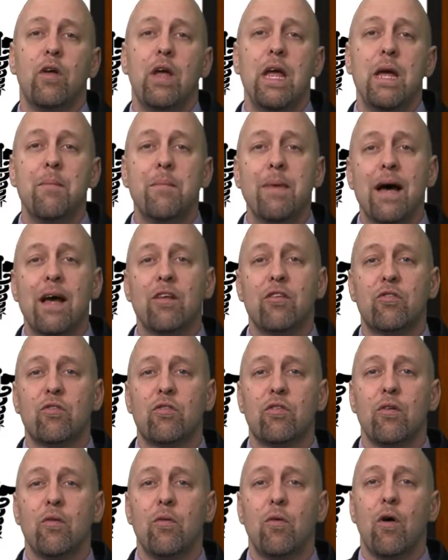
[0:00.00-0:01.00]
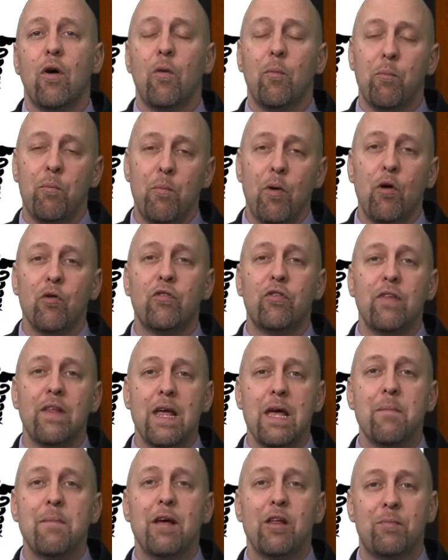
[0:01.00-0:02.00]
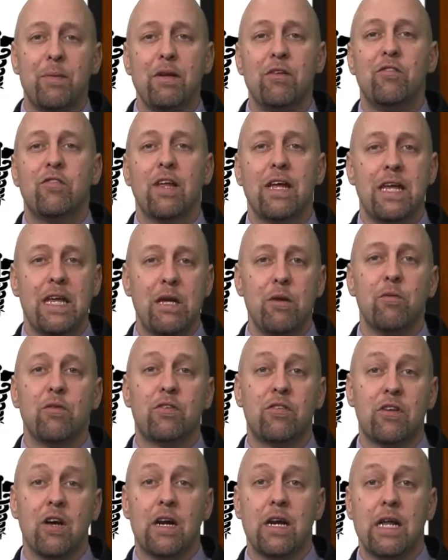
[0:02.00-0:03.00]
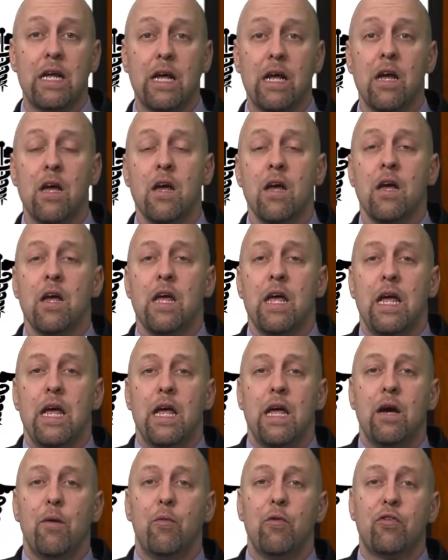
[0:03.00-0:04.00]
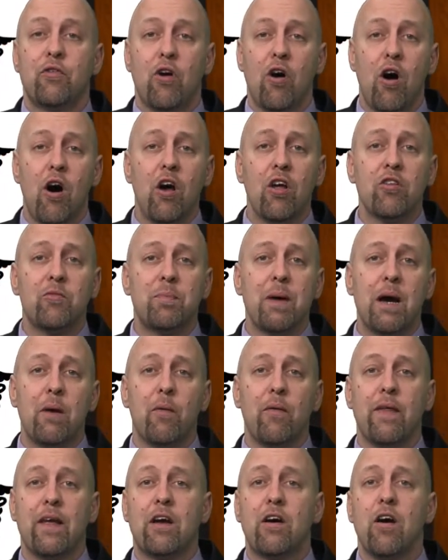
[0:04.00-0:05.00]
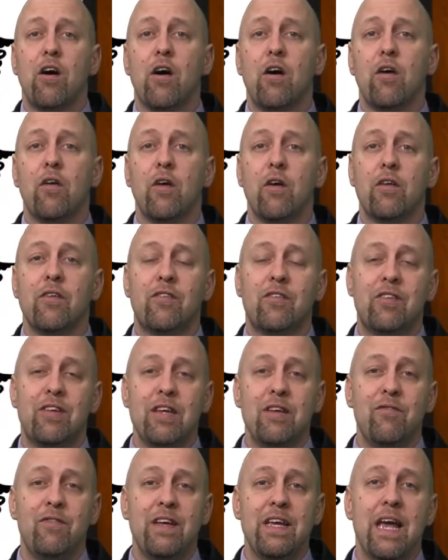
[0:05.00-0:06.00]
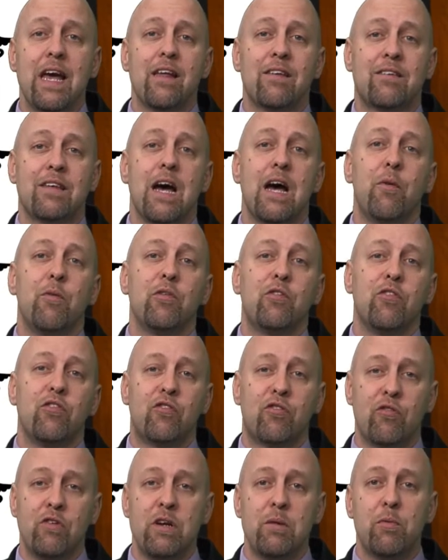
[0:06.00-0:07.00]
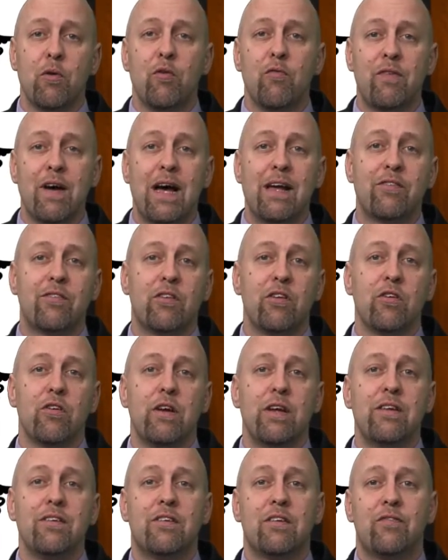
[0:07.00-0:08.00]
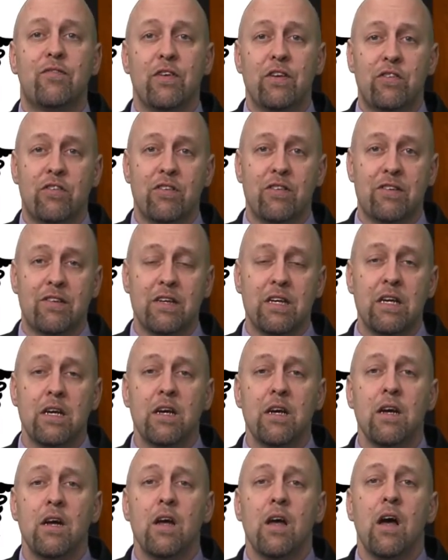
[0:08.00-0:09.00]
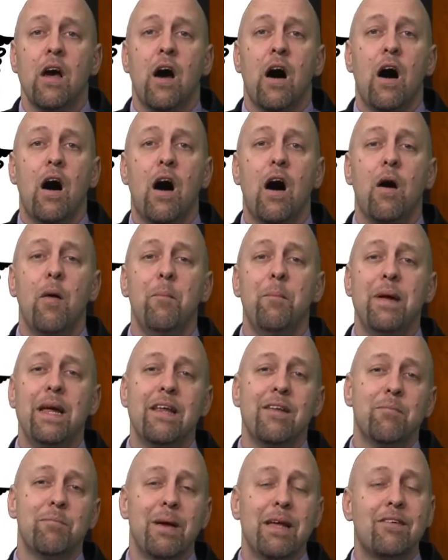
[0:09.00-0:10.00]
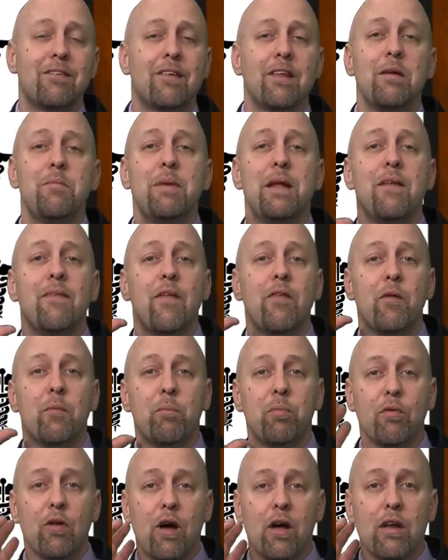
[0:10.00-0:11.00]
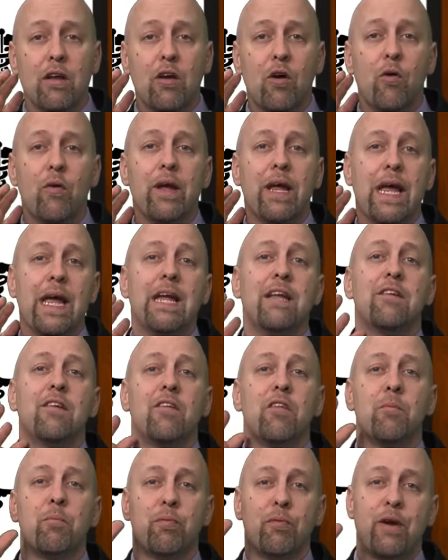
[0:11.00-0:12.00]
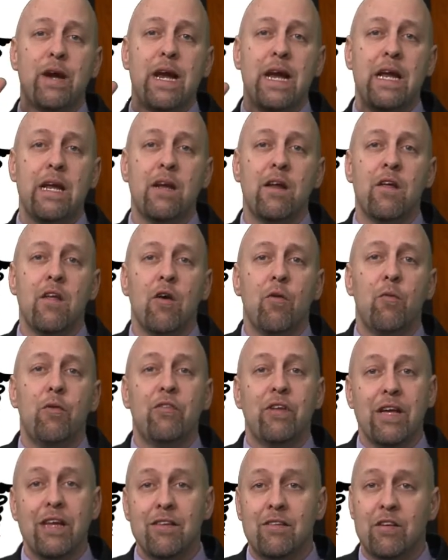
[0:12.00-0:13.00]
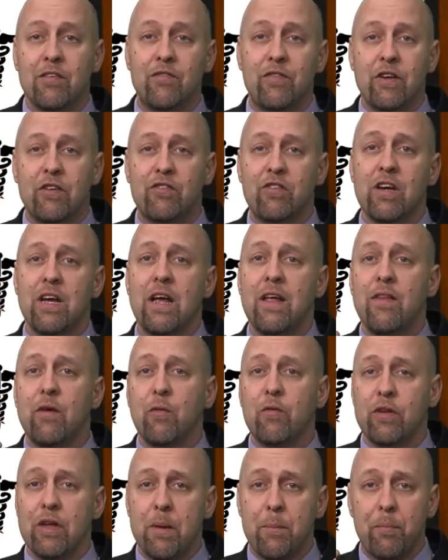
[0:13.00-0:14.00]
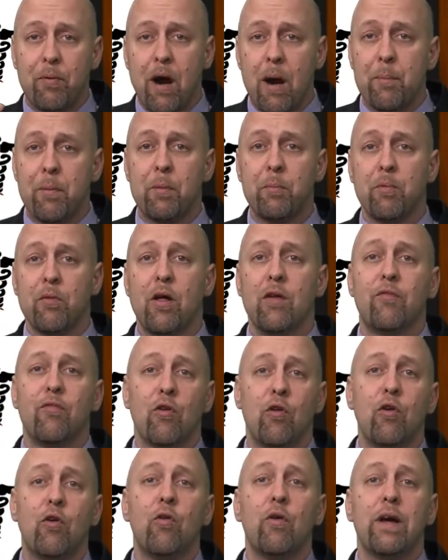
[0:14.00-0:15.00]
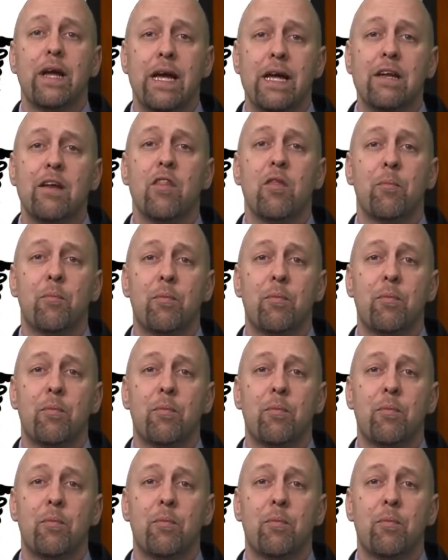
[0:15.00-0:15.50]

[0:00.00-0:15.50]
MS, uh, most of the MS patients that he was studying, it was caused by what they call CVSI, which is cerebral vascular insufficiency. Uh, basically, meaning that the blood going into the brain was insufficient and there was improper blood flow going into the